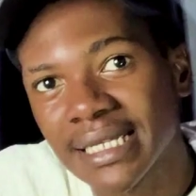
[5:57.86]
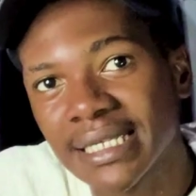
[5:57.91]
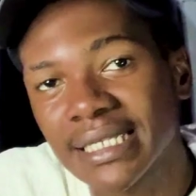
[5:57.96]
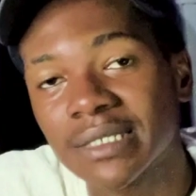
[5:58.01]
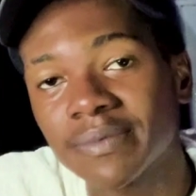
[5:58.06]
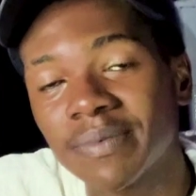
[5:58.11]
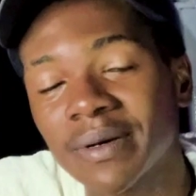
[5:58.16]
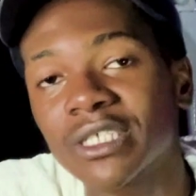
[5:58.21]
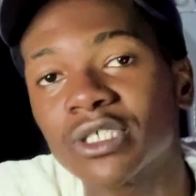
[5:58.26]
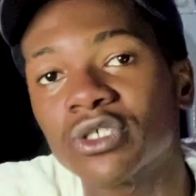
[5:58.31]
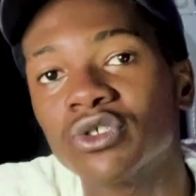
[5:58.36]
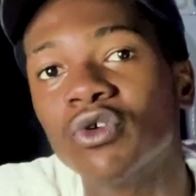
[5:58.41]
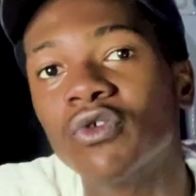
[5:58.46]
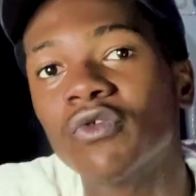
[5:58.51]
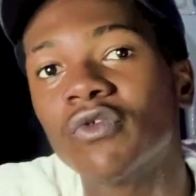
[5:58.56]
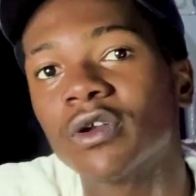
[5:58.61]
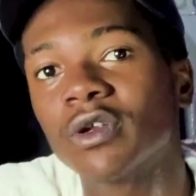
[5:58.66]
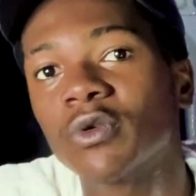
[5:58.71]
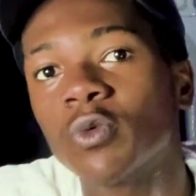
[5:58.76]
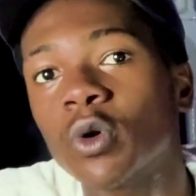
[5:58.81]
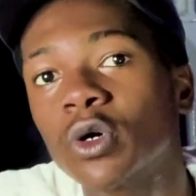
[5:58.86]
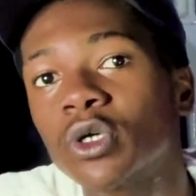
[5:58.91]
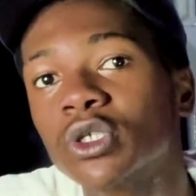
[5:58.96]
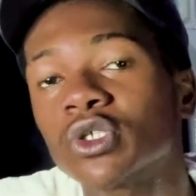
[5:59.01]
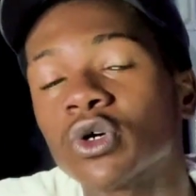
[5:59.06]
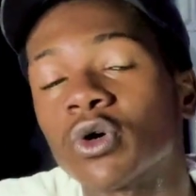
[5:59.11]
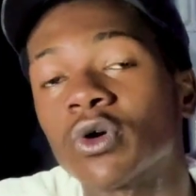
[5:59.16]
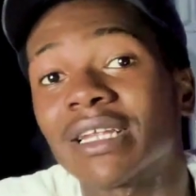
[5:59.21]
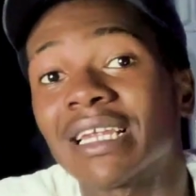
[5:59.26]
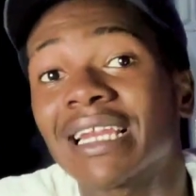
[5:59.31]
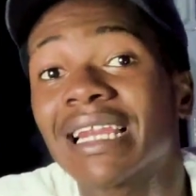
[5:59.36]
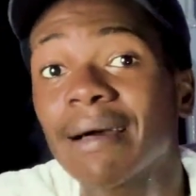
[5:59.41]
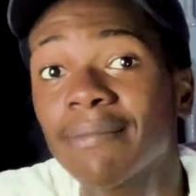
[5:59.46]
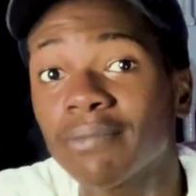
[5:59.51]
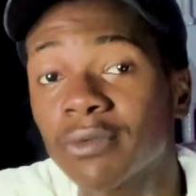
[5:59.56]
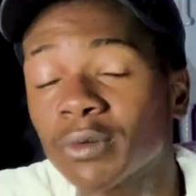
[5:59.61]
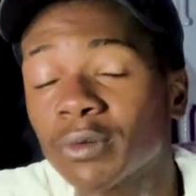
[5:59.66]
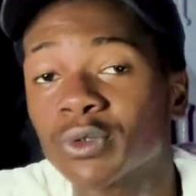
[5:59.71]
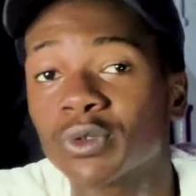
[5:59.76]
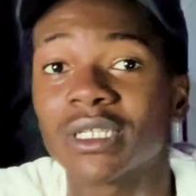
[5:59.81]
it is best you go for the ones or the
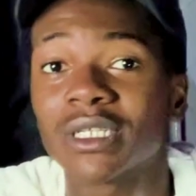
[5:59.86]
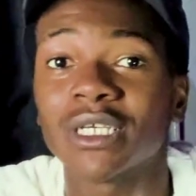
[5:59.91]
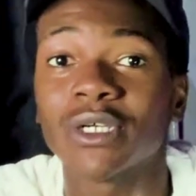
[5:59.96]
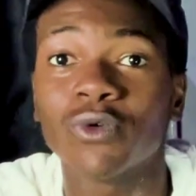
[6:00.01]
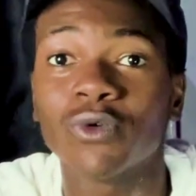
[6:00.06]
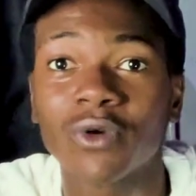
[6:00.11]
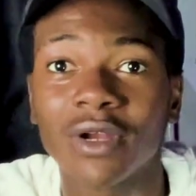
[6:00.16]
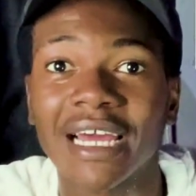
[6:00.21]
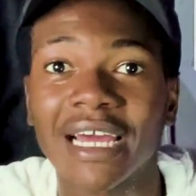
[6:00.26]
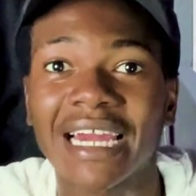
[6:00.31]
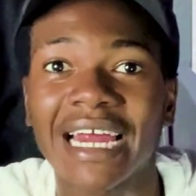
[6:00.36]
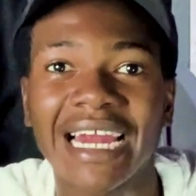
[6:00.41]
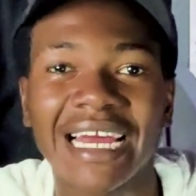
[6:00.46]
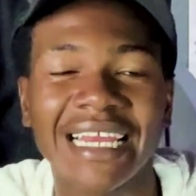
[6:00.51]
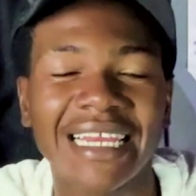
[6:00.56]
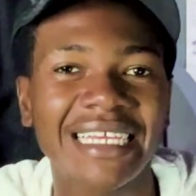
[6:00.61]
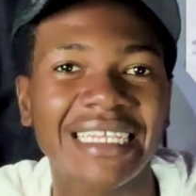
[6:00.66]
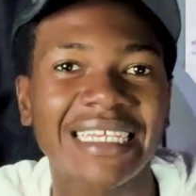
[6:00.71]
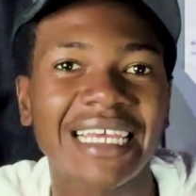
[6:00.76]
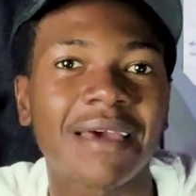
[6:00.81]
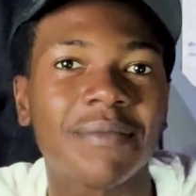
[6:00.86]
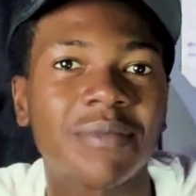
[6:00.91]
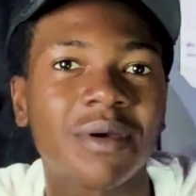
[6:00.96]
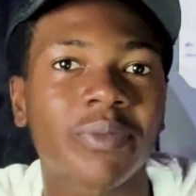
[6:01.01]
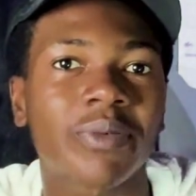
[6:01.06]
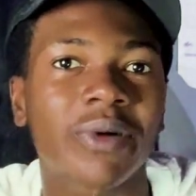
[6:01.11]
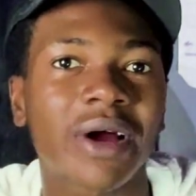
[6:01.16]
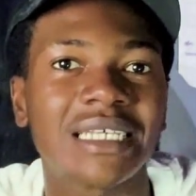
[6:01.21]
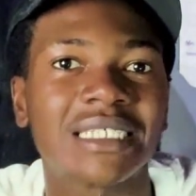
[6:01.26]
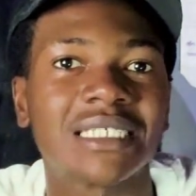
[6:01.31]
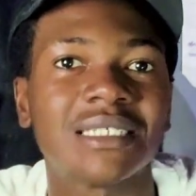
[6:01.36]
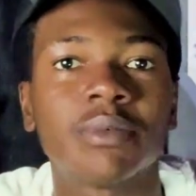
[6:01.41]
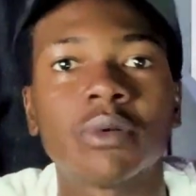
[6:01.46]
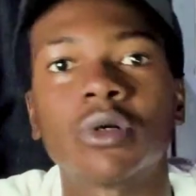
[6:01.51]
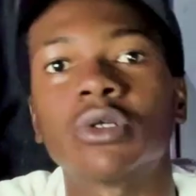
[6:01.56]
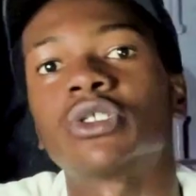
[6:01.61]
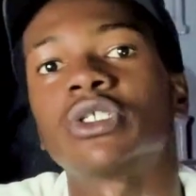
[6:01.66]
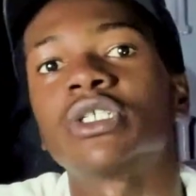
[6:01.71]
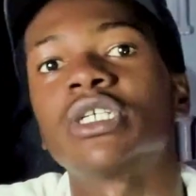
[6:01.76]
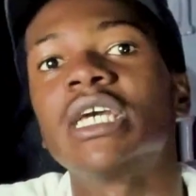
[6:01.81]
laptops with the OLED, and I think they'll be pricey,
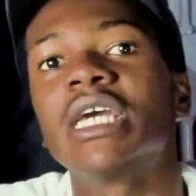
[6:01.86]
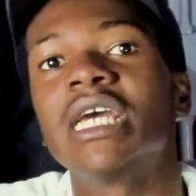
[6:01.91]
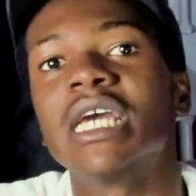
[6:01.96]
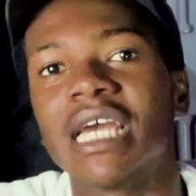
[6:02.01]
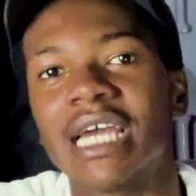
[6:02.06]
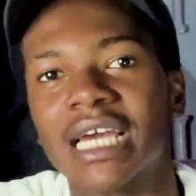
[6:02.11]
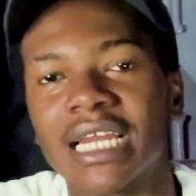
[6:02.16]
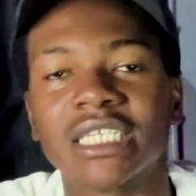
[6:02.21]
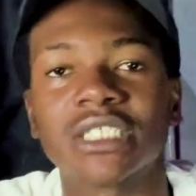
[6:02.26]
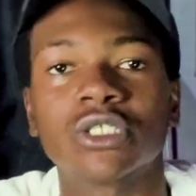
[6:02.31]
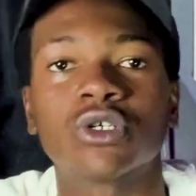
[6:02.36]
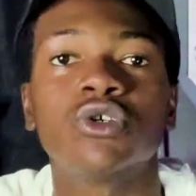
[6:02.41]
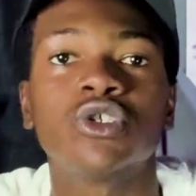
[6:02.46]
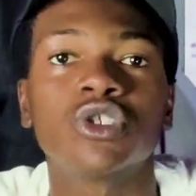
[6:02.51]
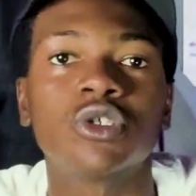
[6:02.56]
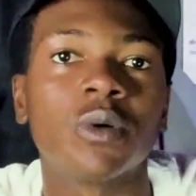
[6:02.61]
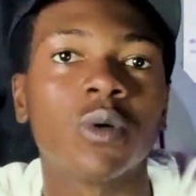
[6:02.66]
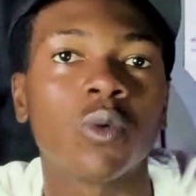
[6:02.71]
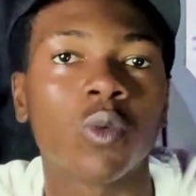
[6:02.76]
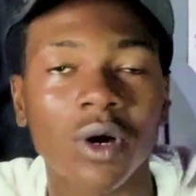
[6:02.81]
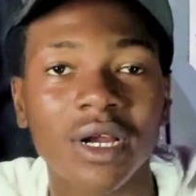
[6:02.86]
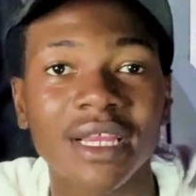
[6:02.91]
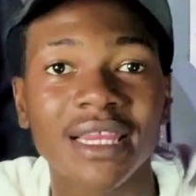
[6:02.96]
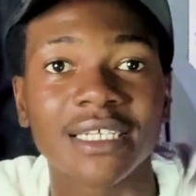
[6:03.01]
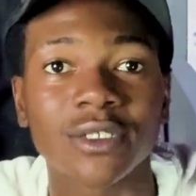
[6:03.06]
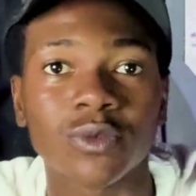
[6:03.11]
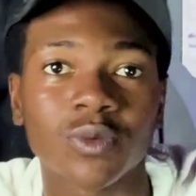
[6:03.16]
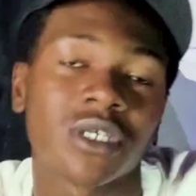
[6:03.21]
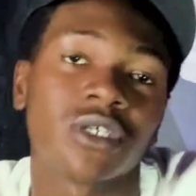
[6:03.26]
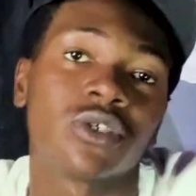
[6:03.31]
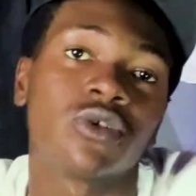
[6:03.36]
but it is going to be worth it when